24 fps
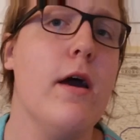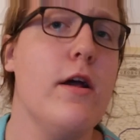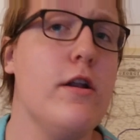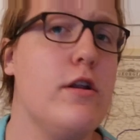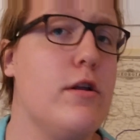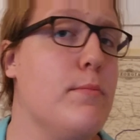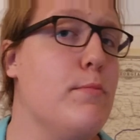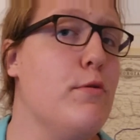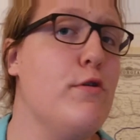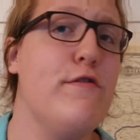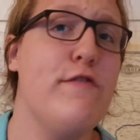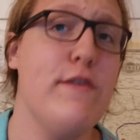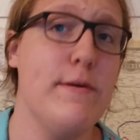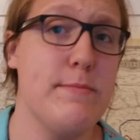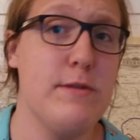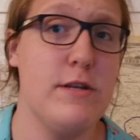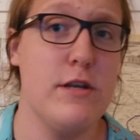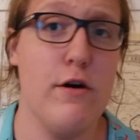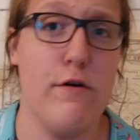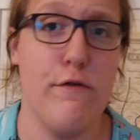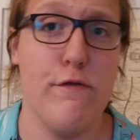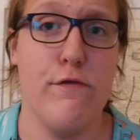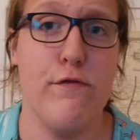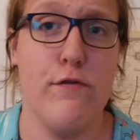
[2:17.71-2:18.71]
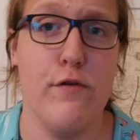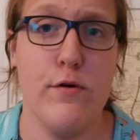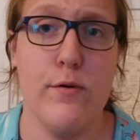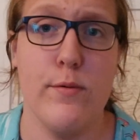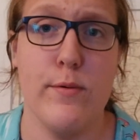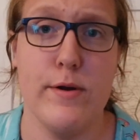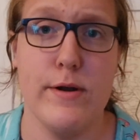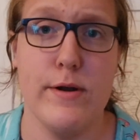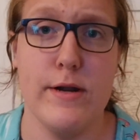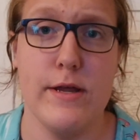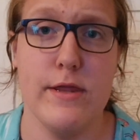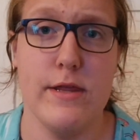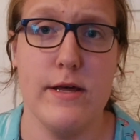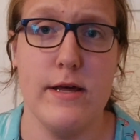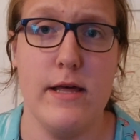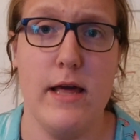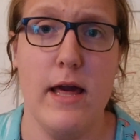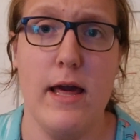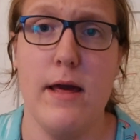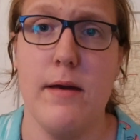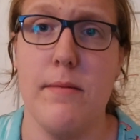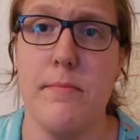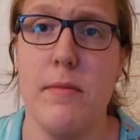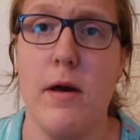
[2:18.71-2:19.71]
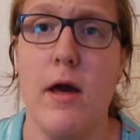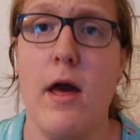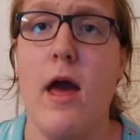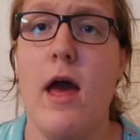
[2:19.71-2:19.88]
to move himself forward in the game.